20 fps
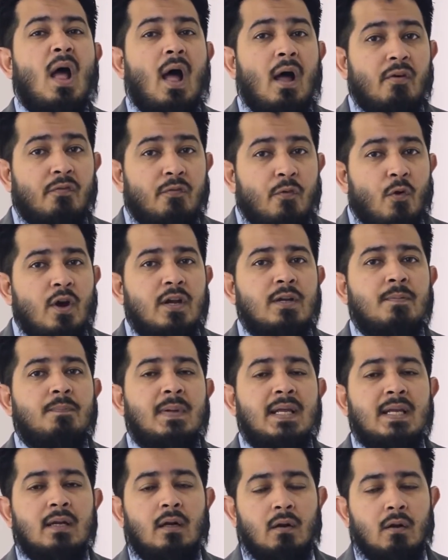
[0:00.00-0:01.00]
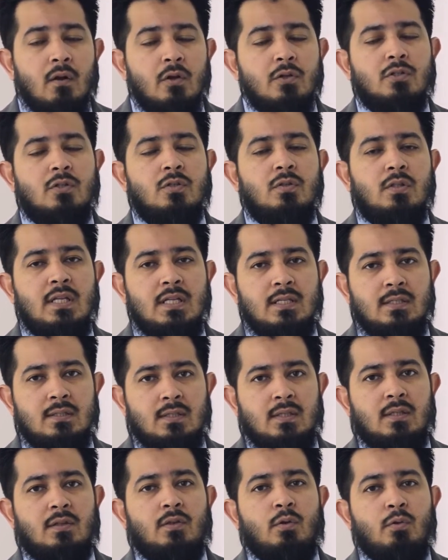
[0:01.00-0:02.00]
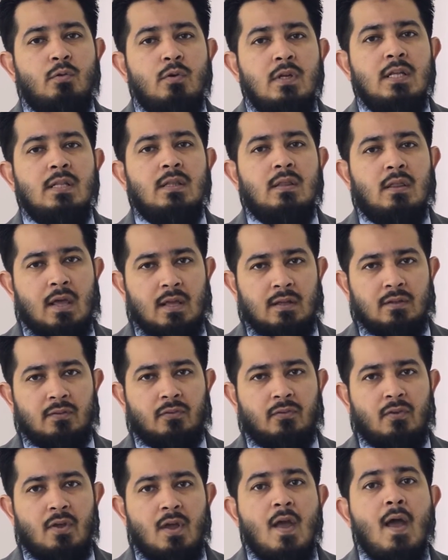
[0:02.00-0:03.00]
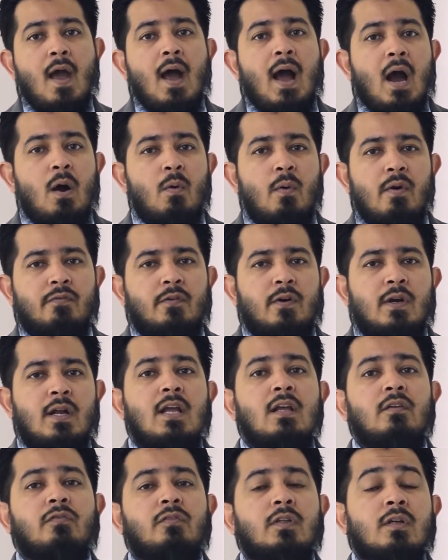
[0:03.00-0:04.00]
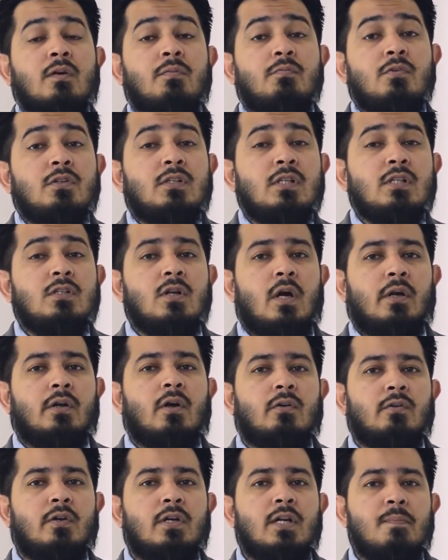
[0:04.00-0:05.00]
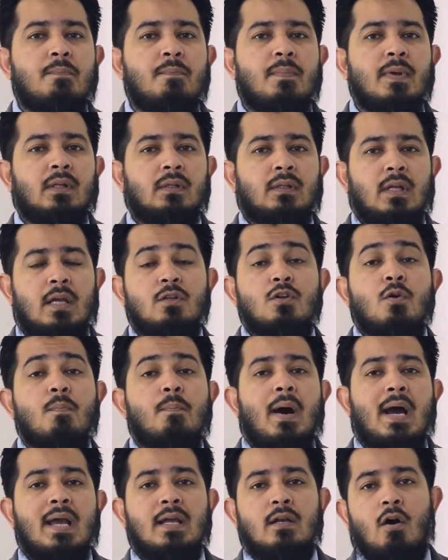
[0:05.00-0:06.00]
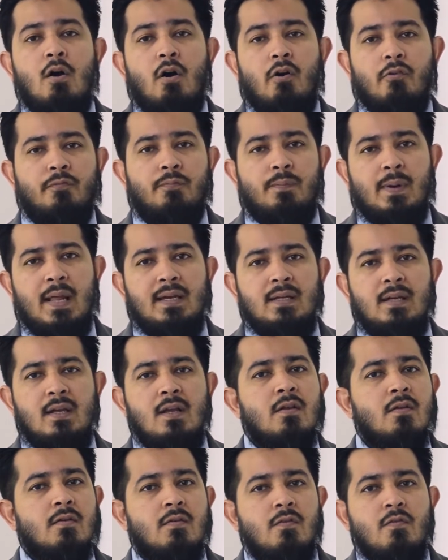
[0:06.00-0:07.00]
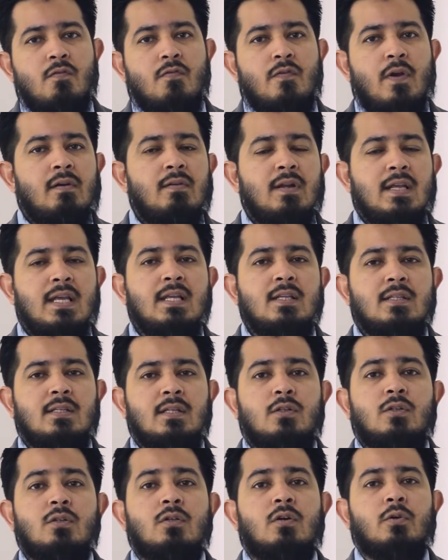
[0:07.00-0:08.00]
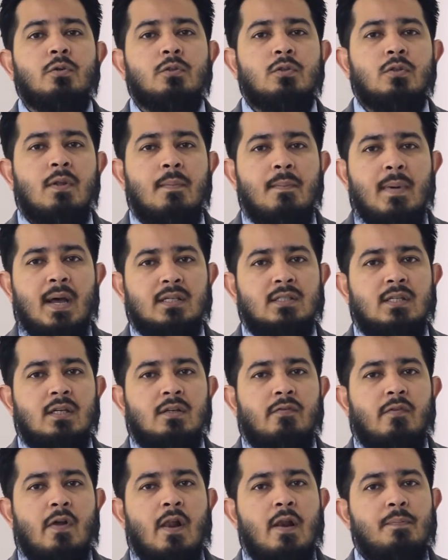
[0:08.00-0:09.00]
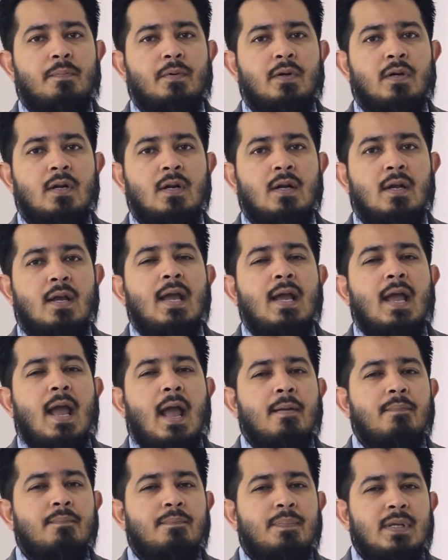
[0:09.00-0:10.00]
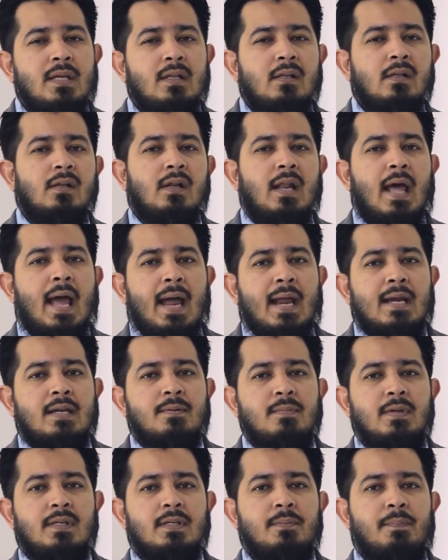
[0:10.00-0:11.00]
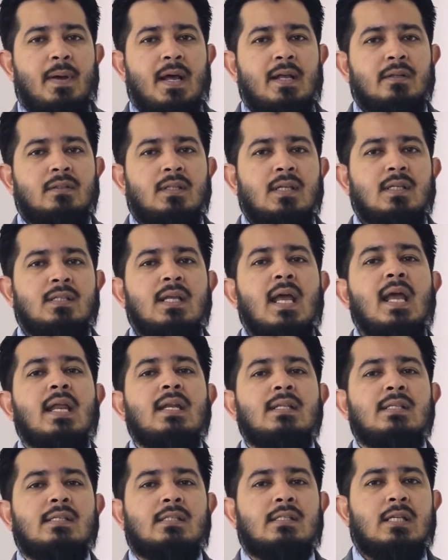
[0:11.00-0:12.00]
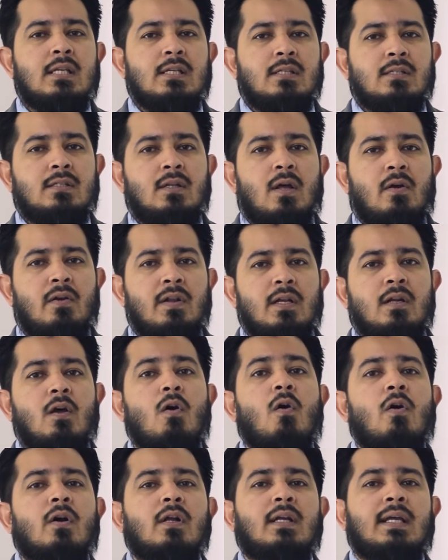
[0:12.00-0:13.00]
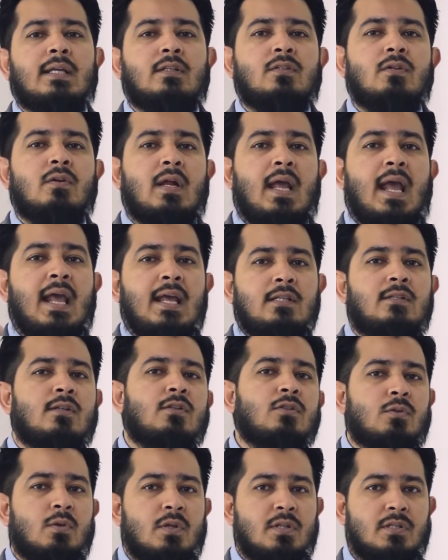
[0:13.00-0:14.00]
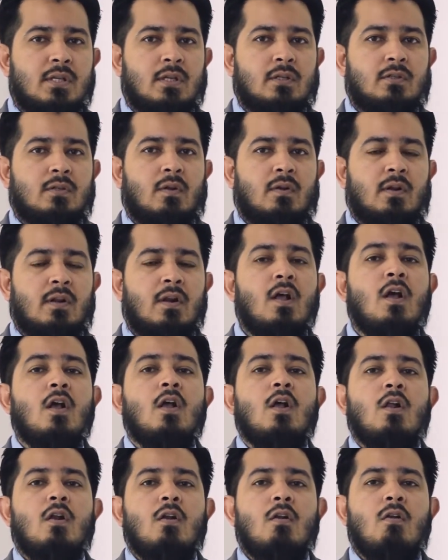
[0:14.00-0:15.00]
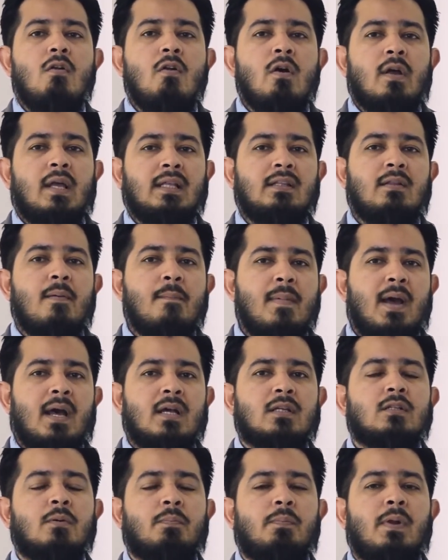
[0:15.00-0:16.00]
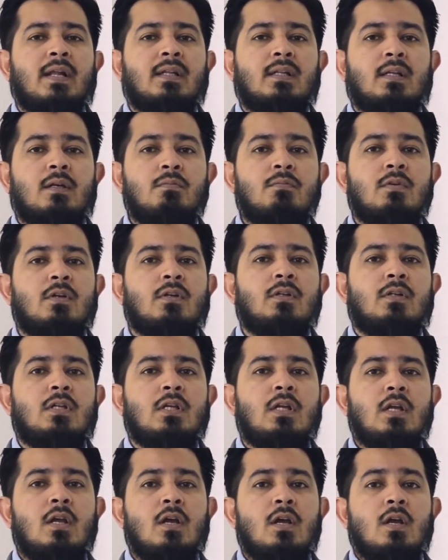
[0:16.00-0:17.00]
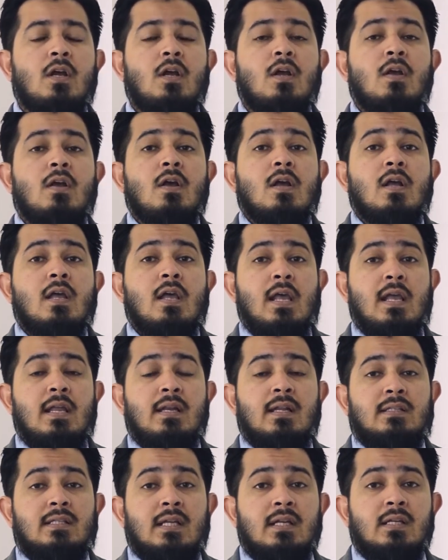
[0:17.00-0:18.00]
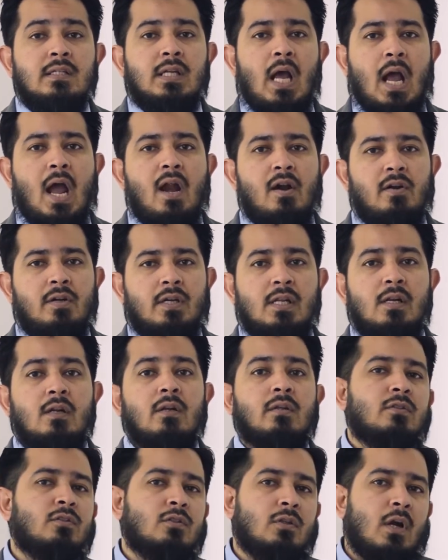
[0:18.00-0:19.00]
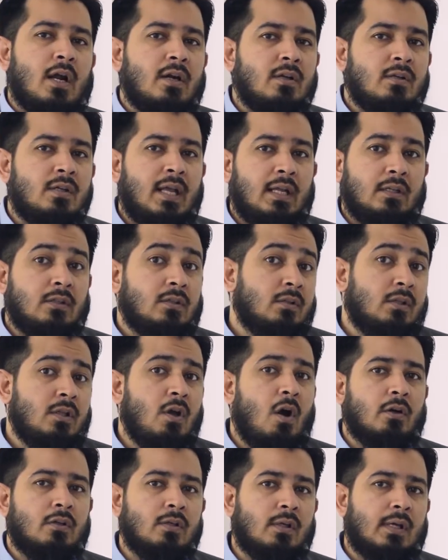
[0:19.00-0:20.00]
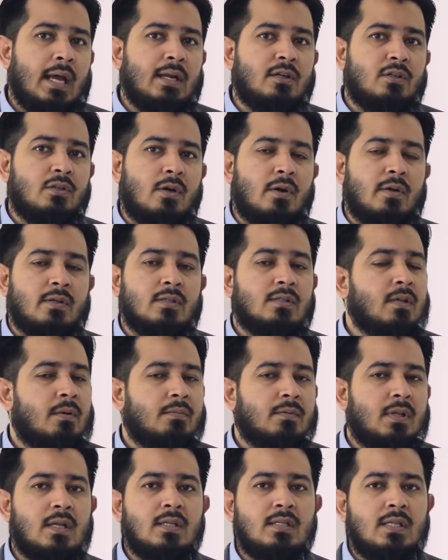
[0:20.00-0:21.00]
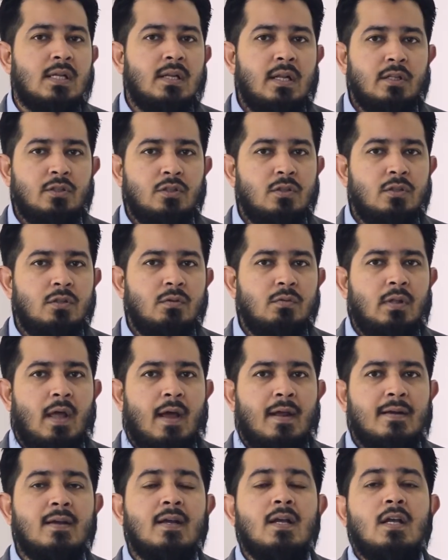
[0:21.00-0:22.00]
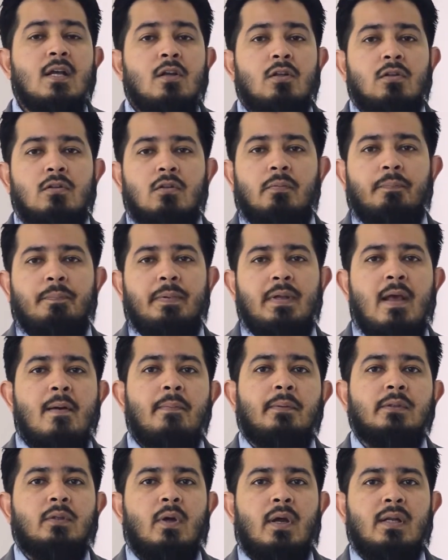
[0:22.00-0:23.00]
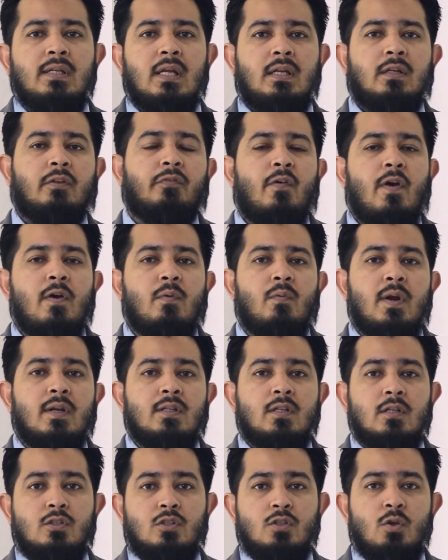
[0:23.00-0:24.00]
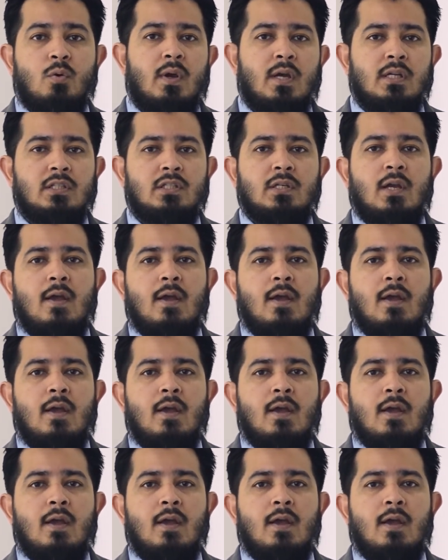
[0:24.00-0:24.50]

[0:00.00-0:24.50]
Avoid being close to these 3 things. However, if the community is not already built and you're buying off-plan, very easy to go to the master developer and be a little adamant about this and insist on it, or get your agent to insist on it. Look at the master plan community in its entirety. Try to get to the AutoCAD drawing. Sometimes they let you do that. You'll be able to identify where the sewage,